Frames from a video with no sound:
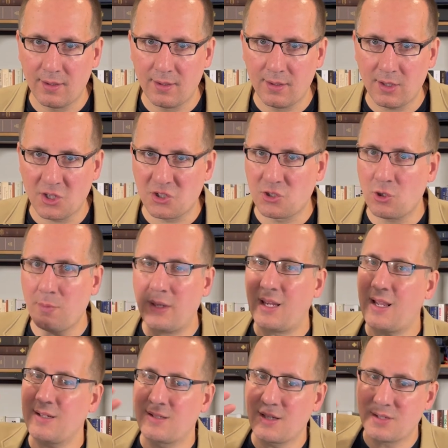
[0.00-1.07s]
assuming
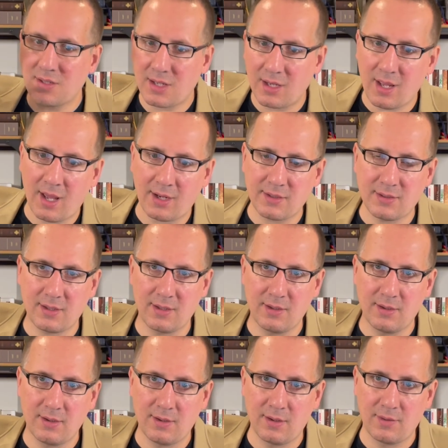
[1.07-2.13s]
a disconnect
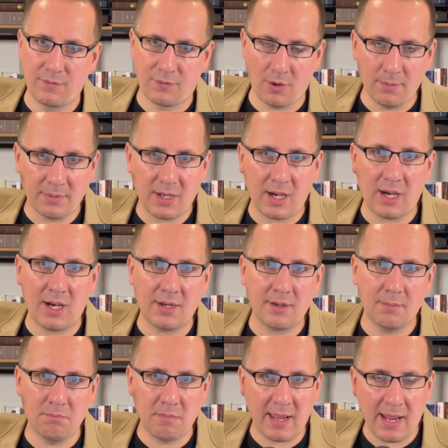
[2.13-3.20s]
from God,
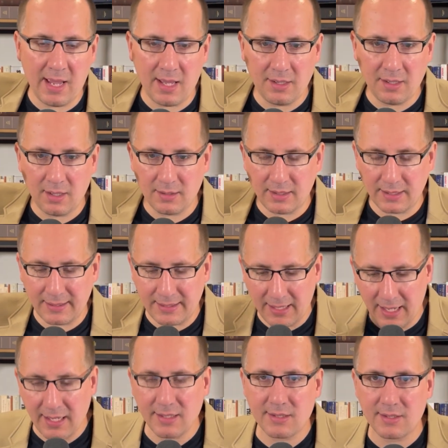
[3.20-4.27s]
man
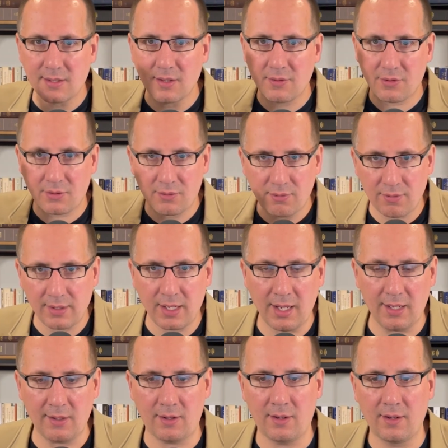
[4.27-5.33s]
negates the
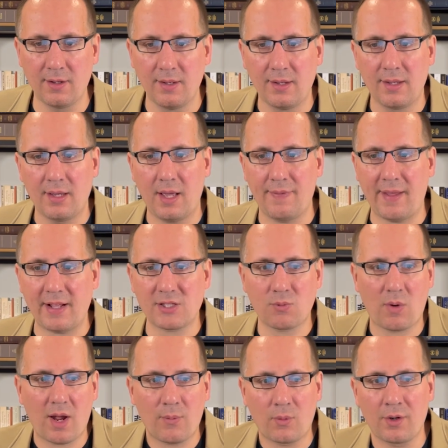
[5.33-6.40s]
creator. And that's
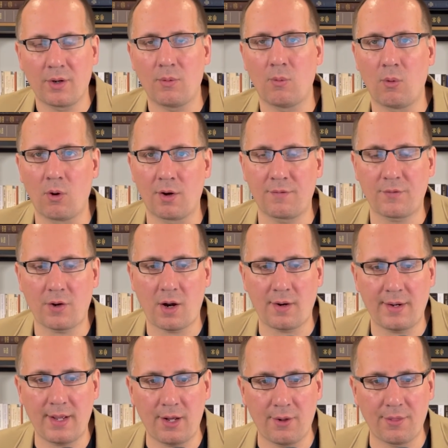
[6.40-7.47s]
why we're in a war for our
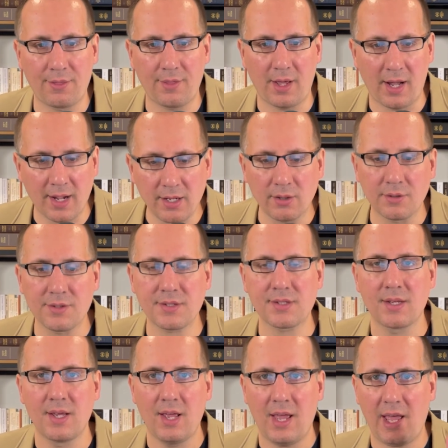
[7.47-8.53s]
health. Idols
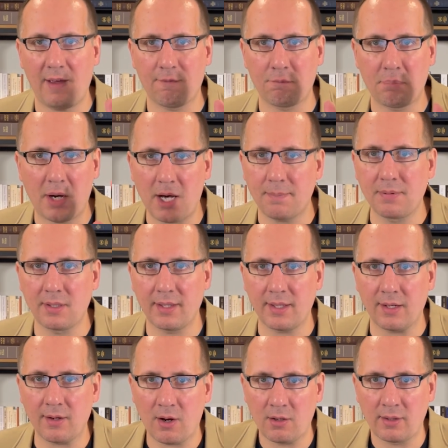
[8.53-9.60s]
have
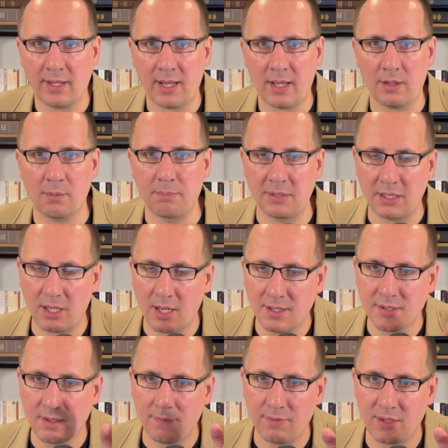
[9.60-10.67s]
populated our land
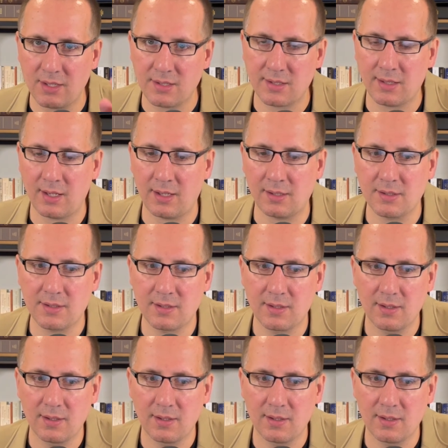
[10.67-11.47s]
because of these things.